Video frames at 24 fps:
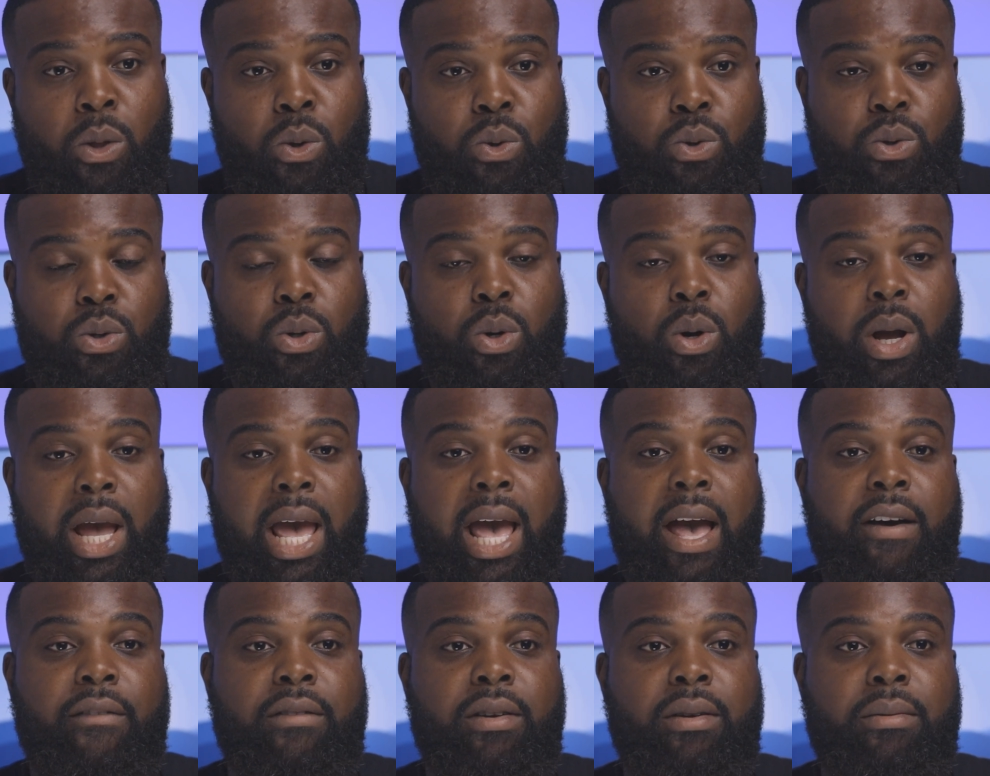So
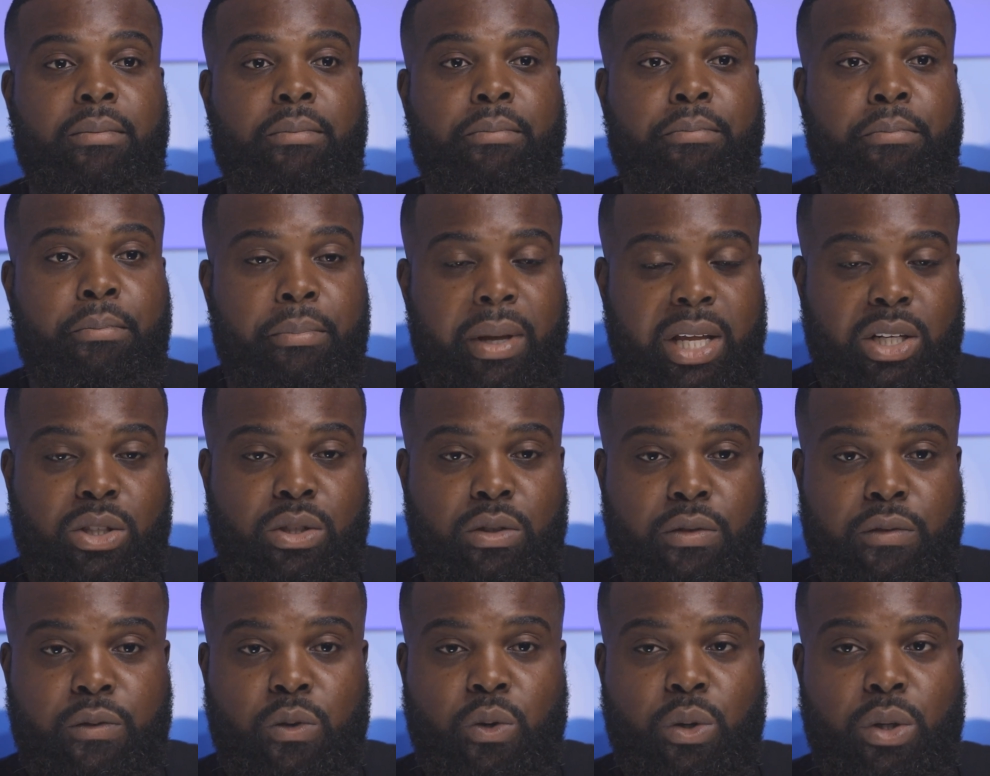having
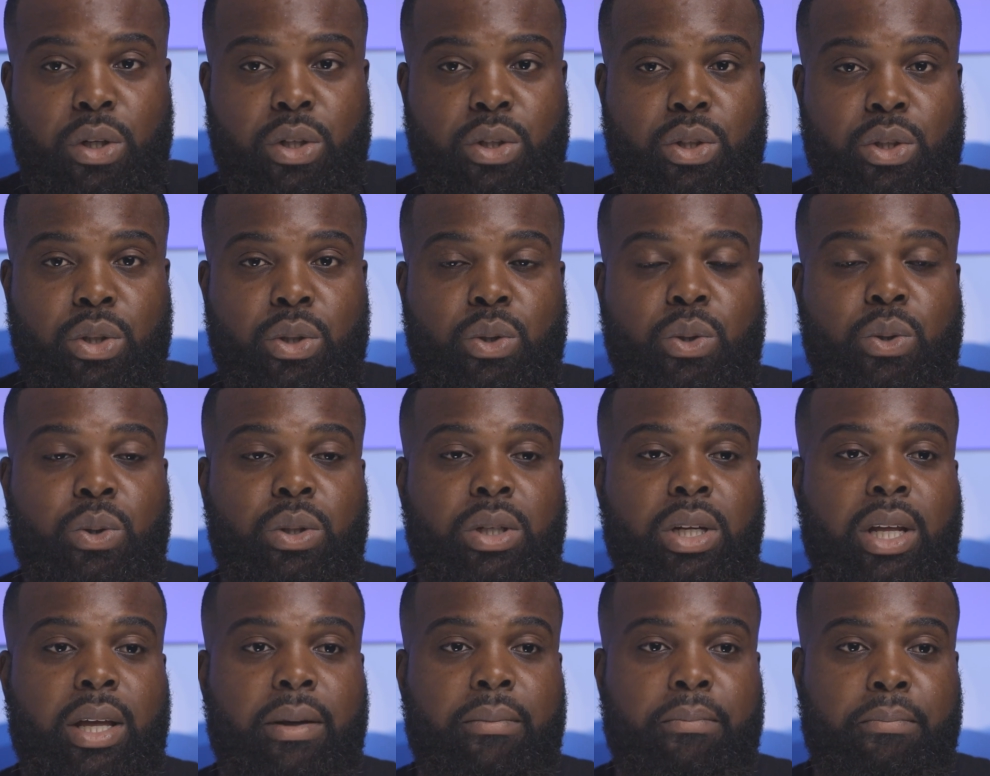mental
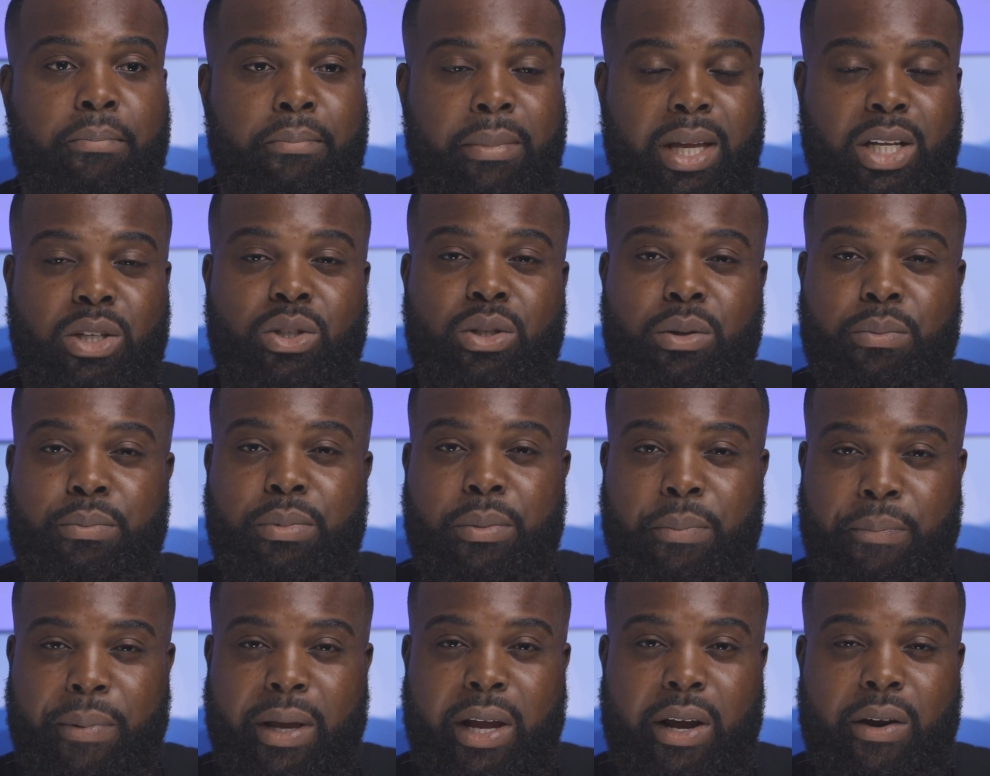fortitude and mental
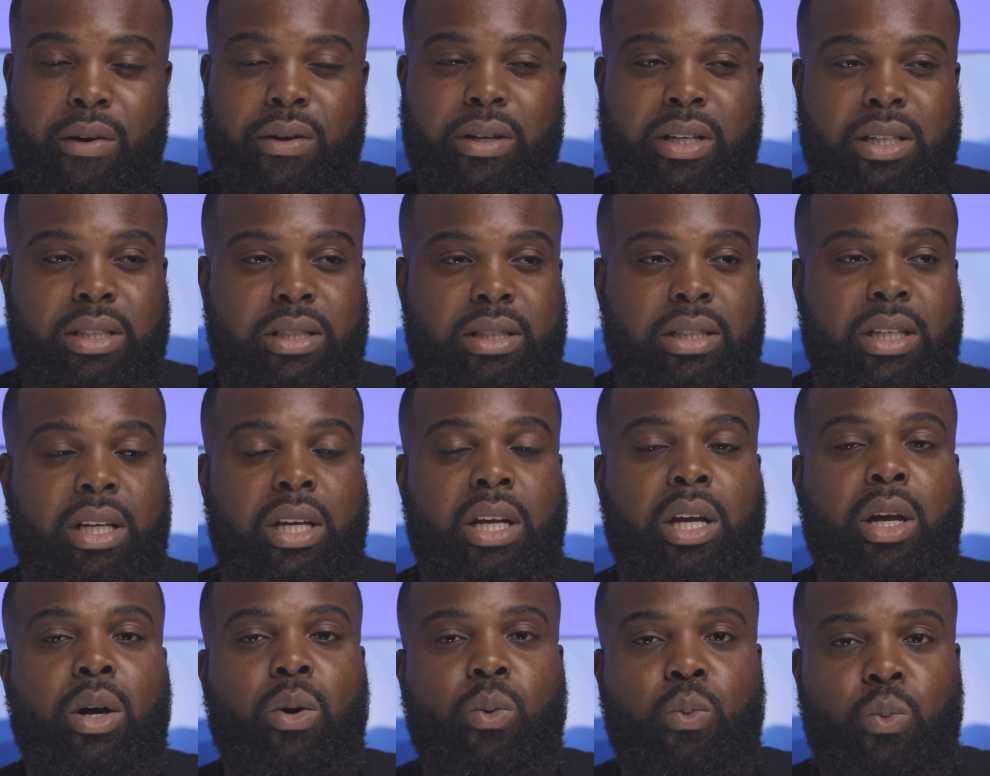preparedness
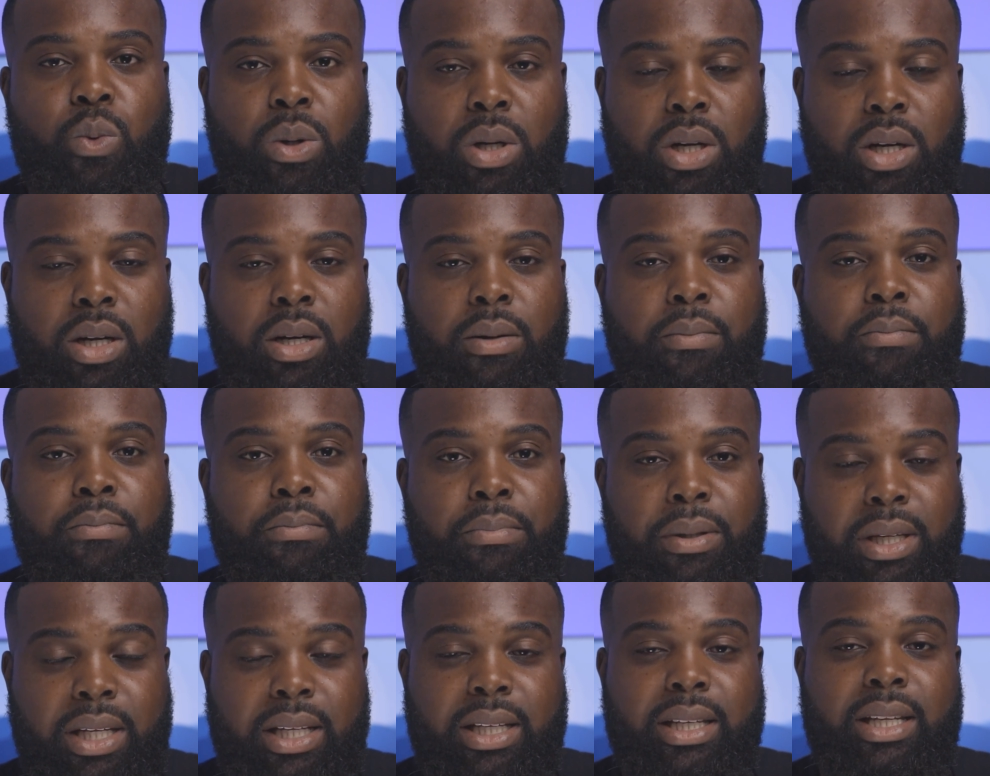will
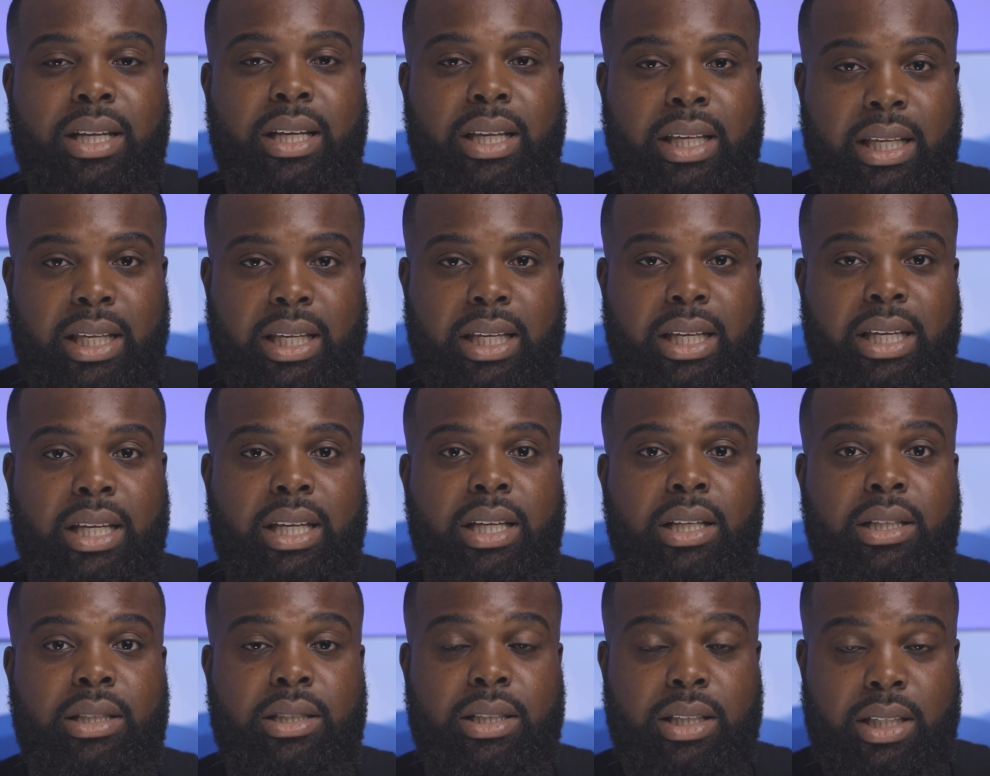be the
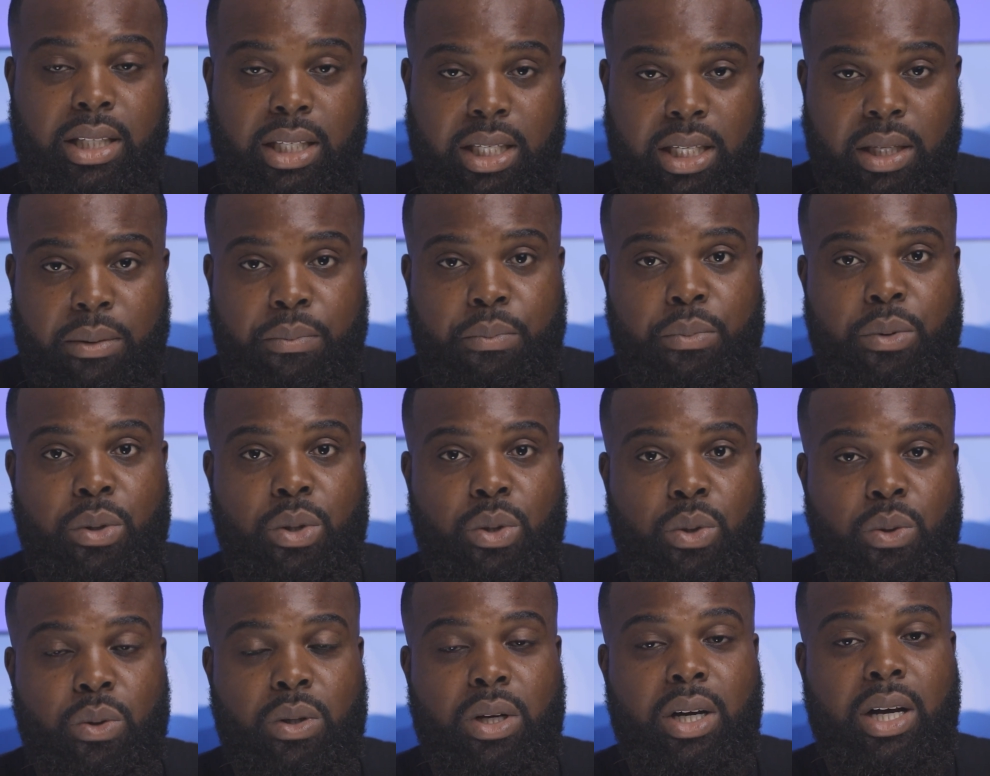key to keep
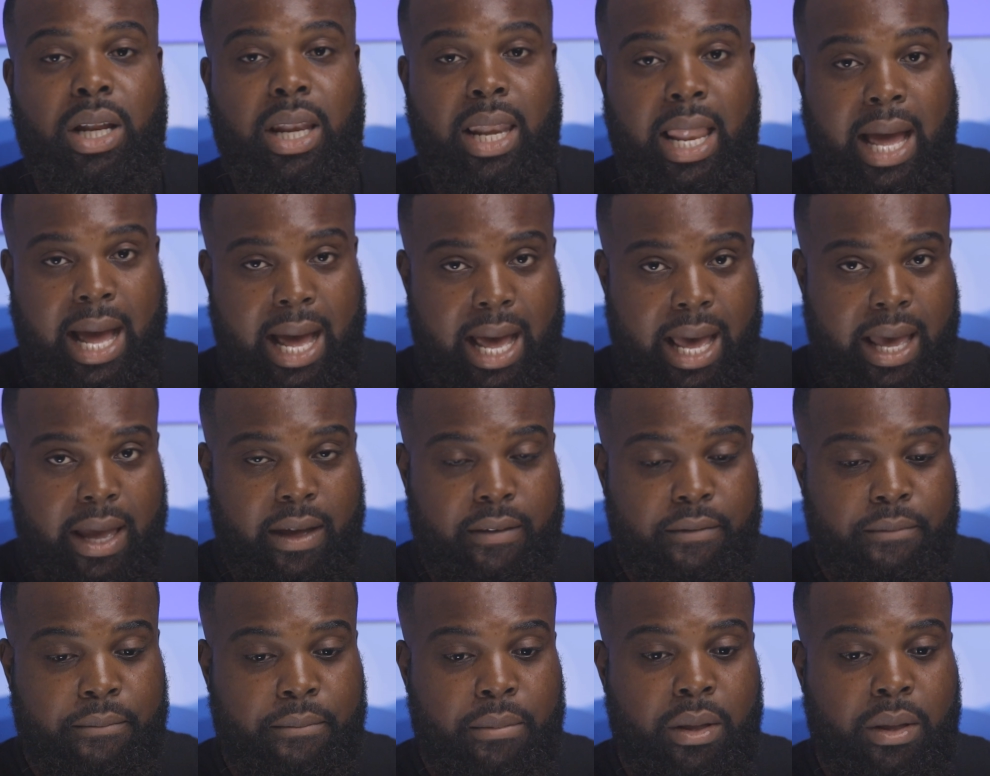you alive,